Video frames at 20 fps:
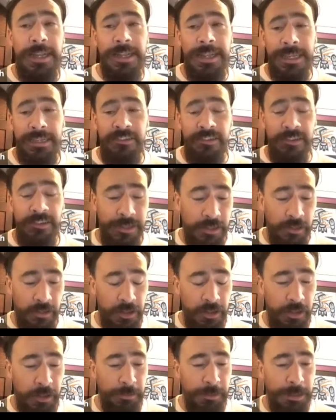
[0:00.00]
they still
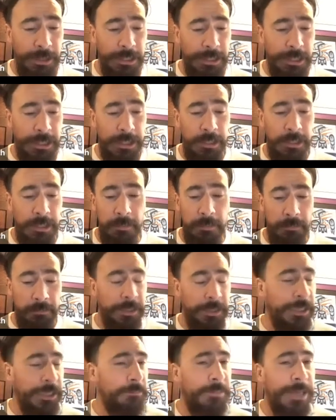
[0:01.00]
could be
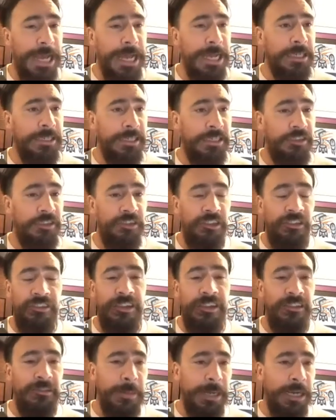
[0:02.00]
impacted
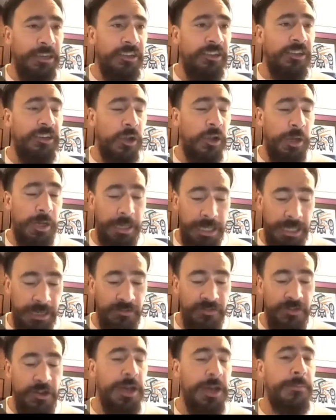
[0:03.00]
just as much,
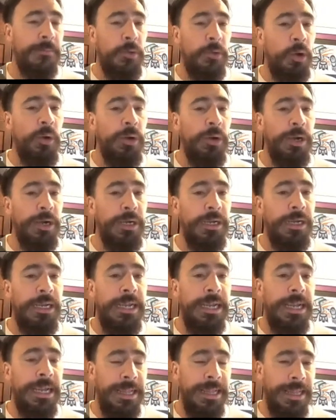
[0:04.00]
if not more,
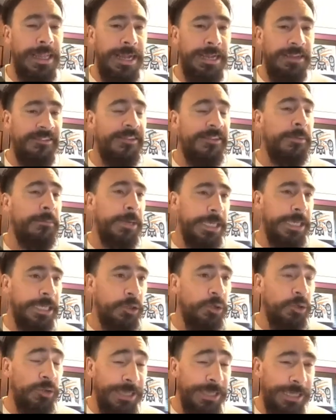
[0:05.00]
than somebody
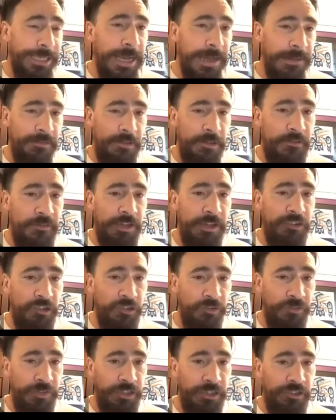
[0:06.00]
who did have the
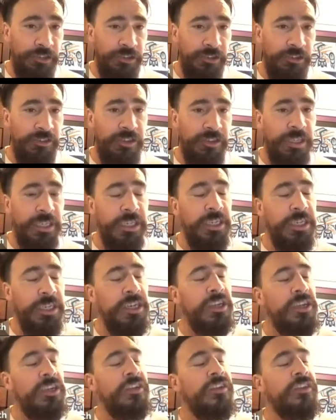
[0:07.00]
facial features.
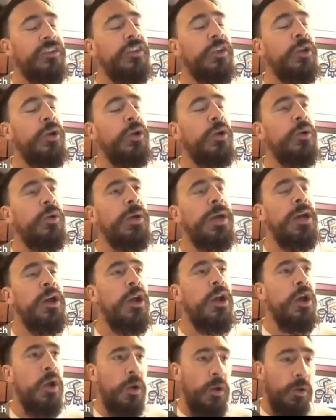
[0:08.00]
So,
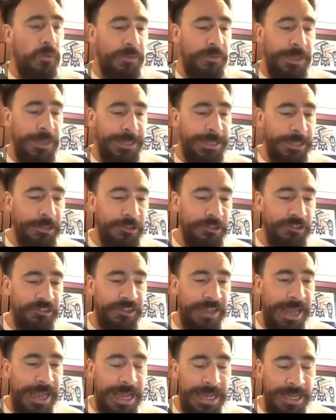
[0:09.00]
over the
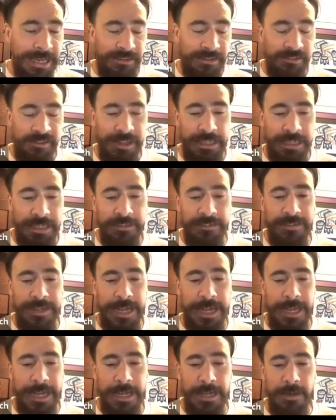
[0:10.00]
years, as things
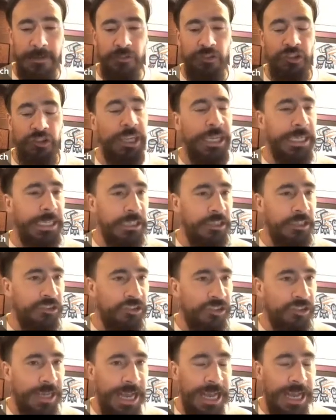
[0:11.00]
have
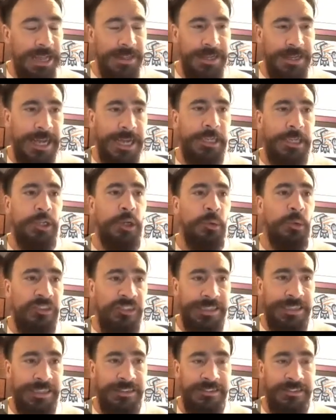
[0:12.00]
changed and the
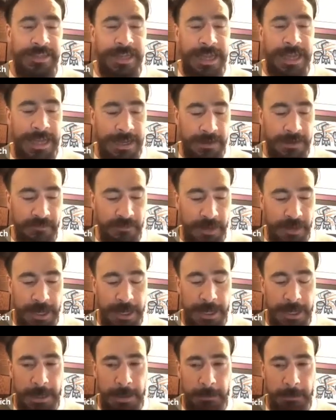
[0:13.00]
diagnoses have
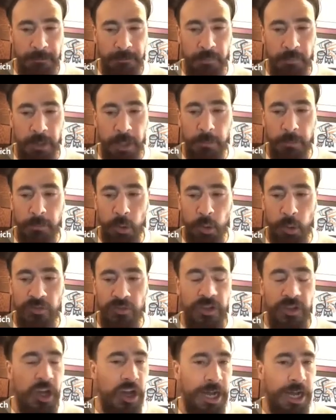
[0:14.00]
um,
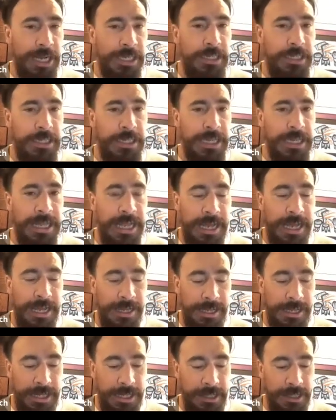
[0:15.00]
moved on,
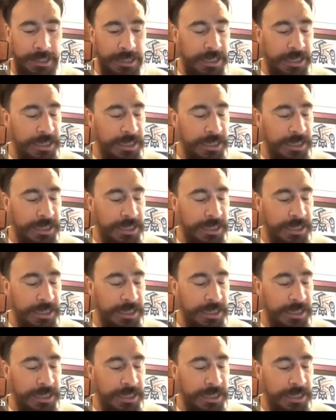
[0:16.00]
uh,